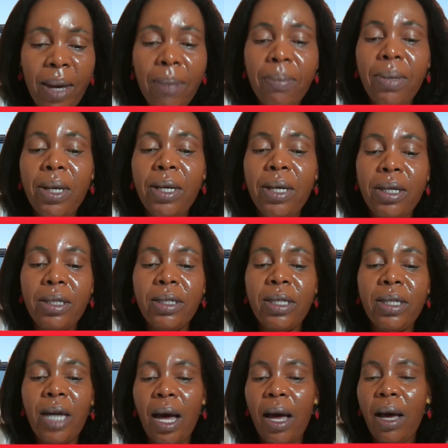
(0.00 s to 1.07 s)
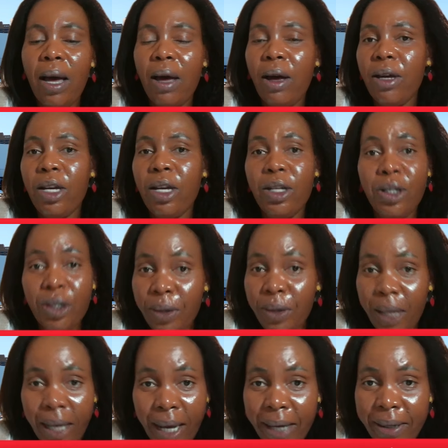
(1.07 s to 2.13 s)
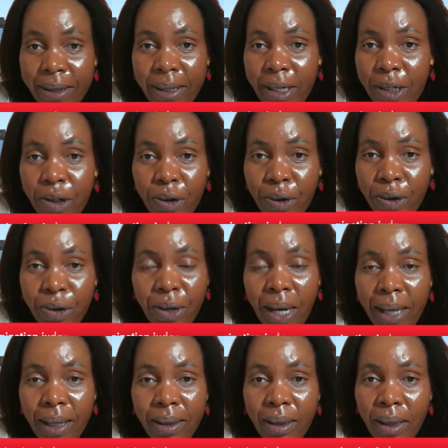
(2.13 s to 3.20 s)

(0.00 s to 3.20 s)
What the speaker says: members into the country, into Australia.